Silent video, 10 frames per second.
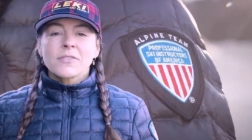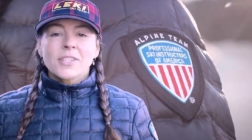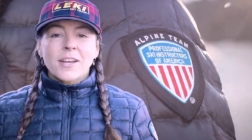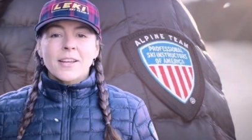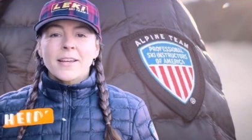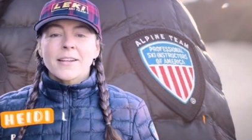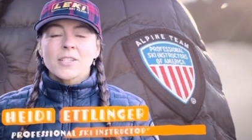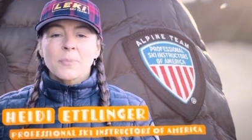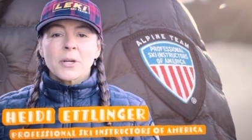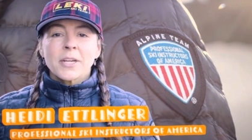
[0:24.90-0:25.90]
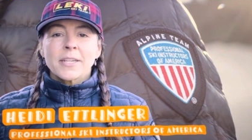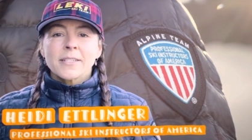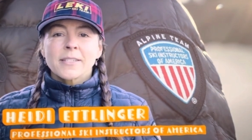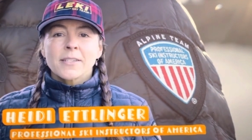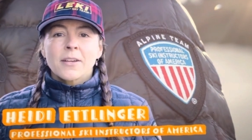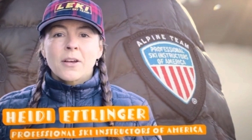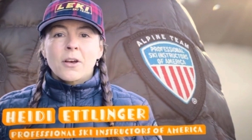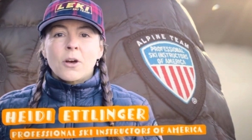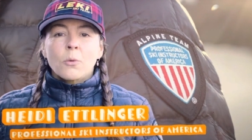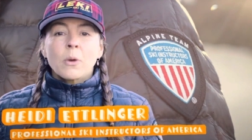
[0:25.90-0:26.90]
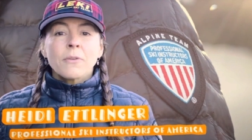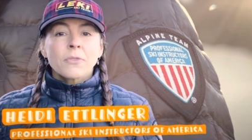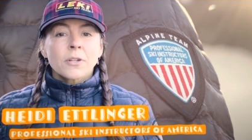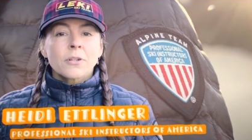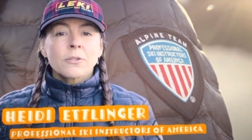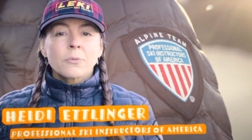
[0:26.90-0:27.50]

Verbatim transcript: study and experience, we've learned